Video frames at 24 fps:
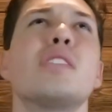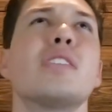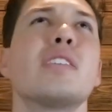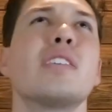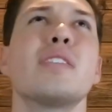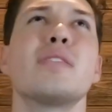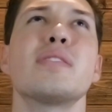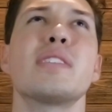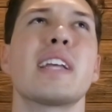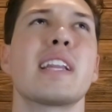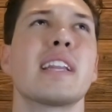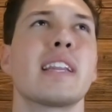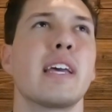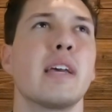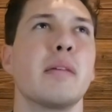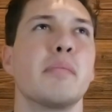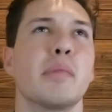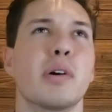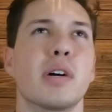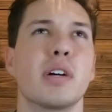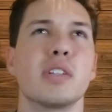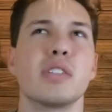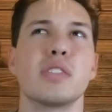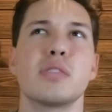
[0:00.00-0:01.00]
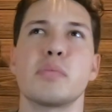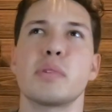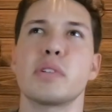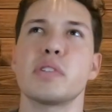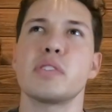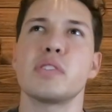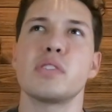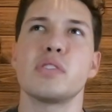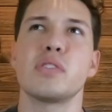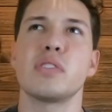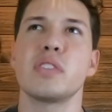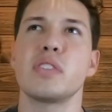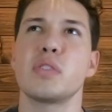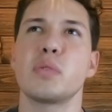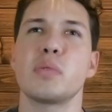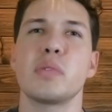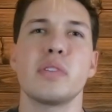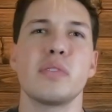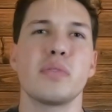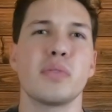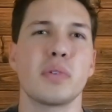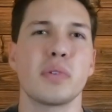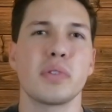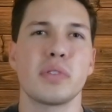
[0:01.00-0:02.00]
It's like late March
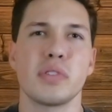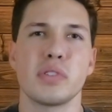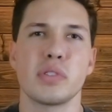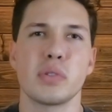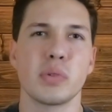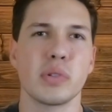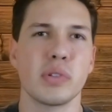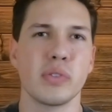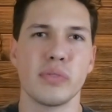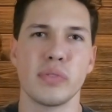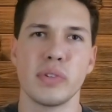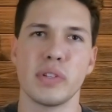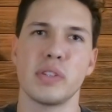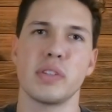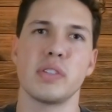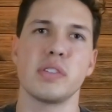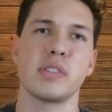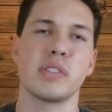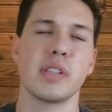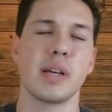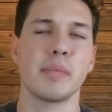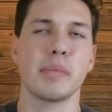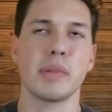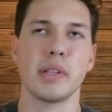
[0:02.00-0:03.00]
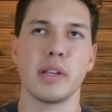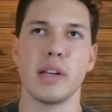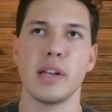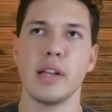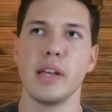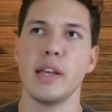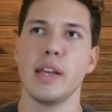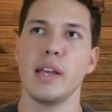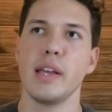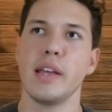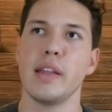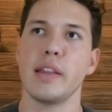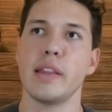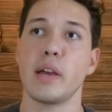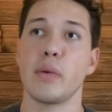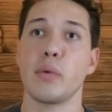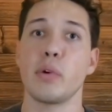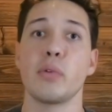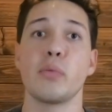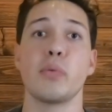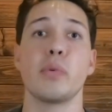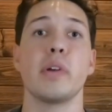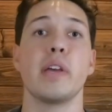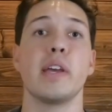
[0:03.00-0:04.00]
24th or 25th or something, that
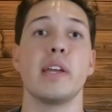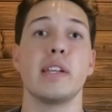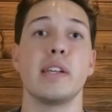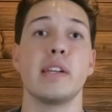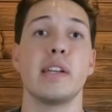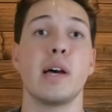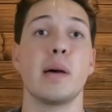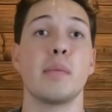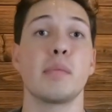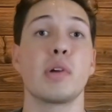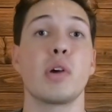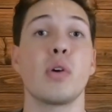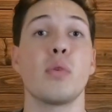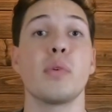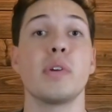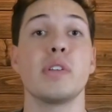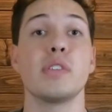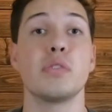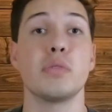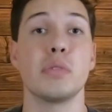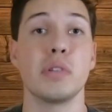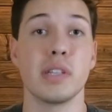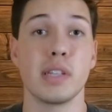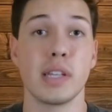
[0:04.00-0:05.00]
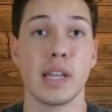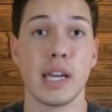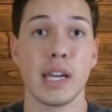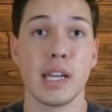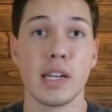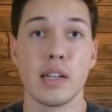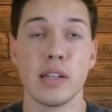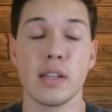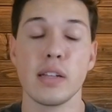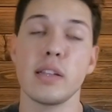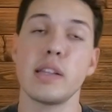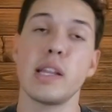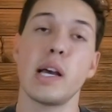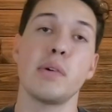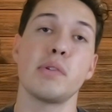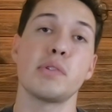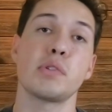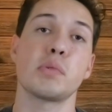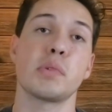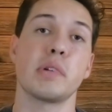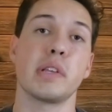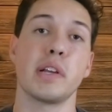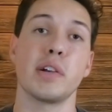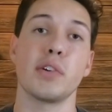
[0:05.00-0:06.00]
we ended up going to Atlanta. That
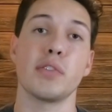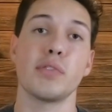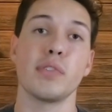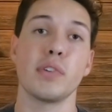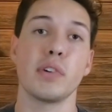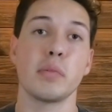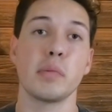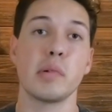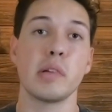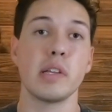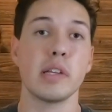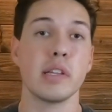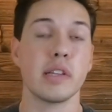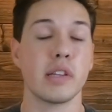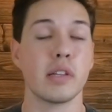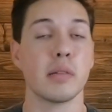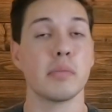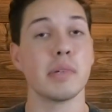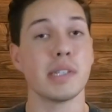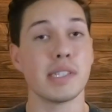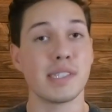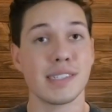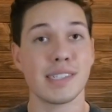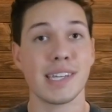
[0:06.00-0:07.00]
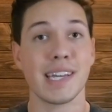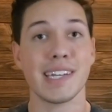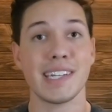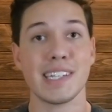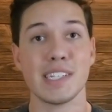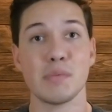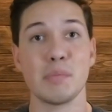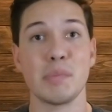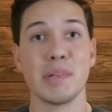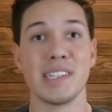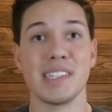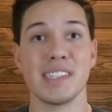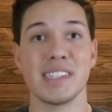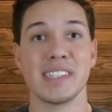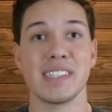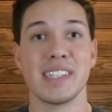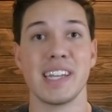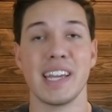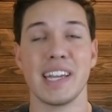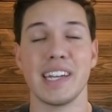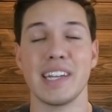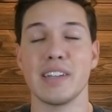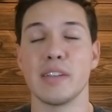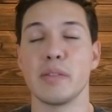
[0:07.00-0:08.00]
was where they were filming it, the Mercedes-Benz
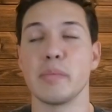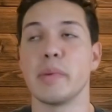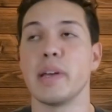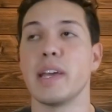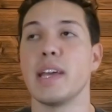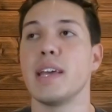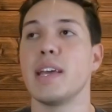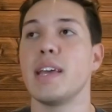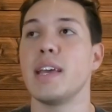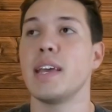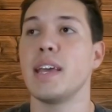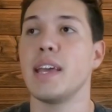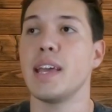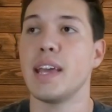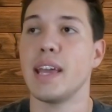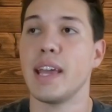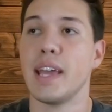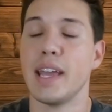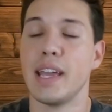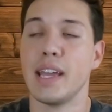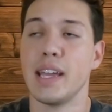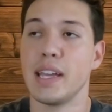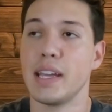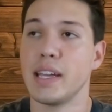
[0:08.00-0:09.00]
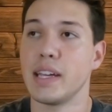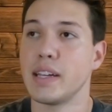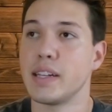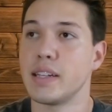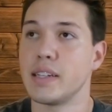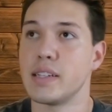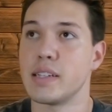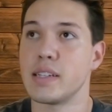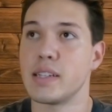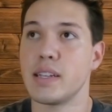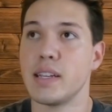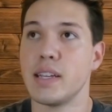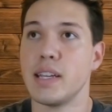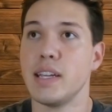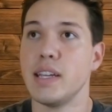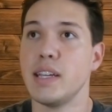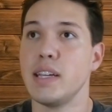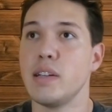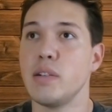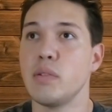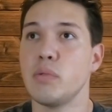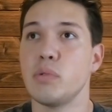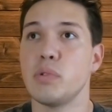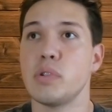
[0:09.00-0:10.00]
Stadium, and
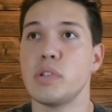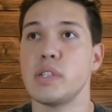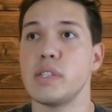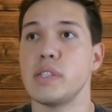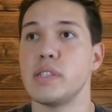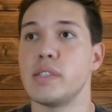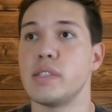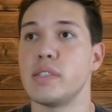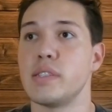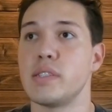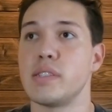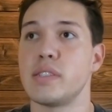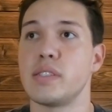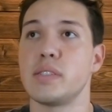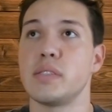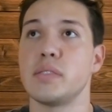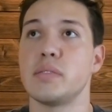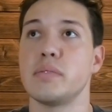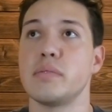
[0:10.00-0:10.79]
it was